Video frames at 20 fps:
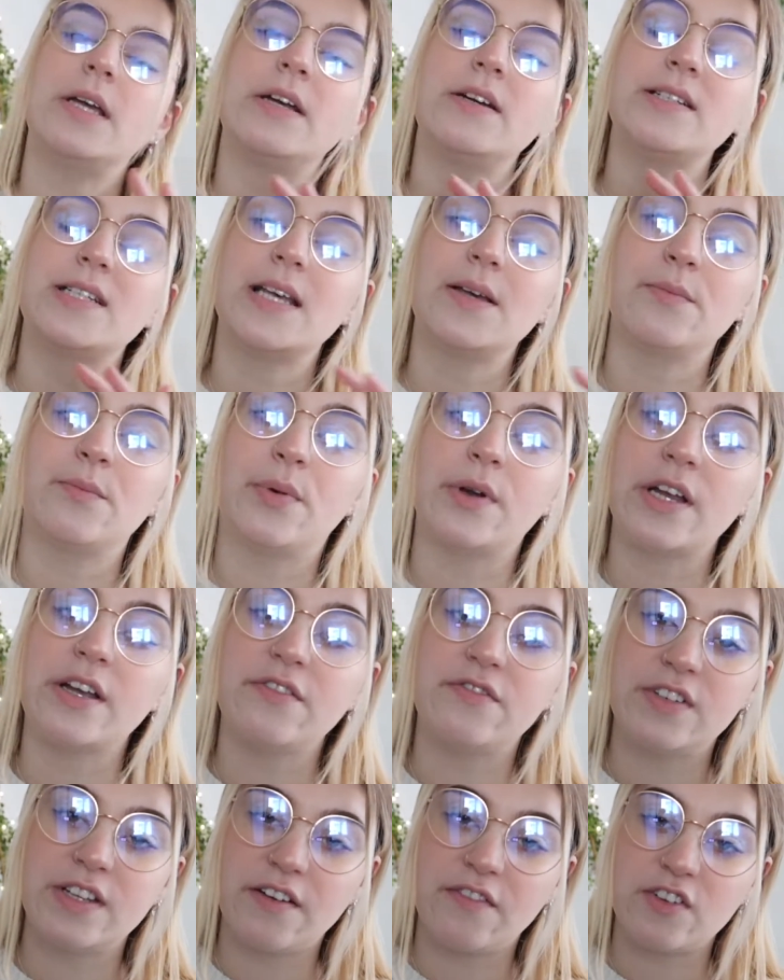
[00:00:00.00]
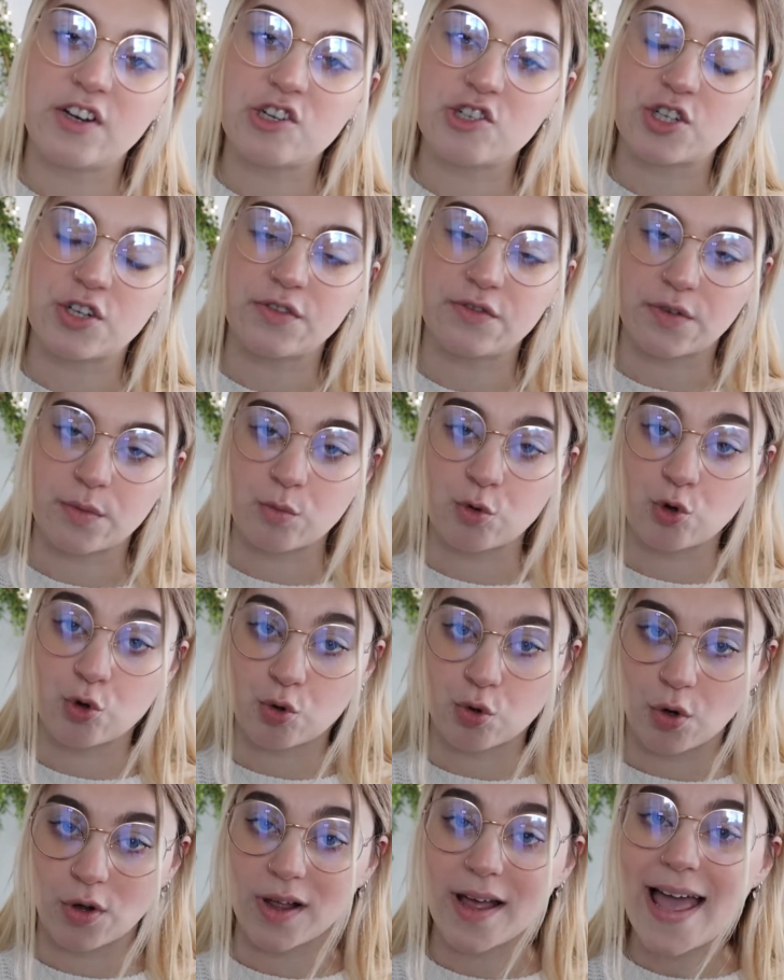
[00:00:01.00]
here's a brief definition from
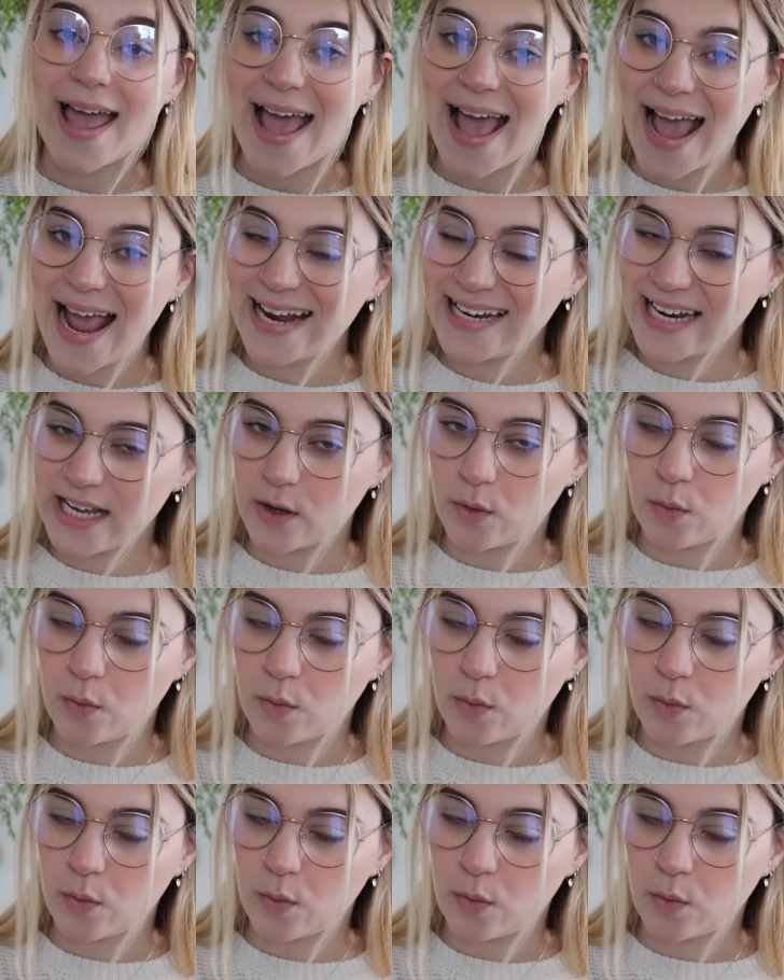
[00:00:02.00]
Google. And I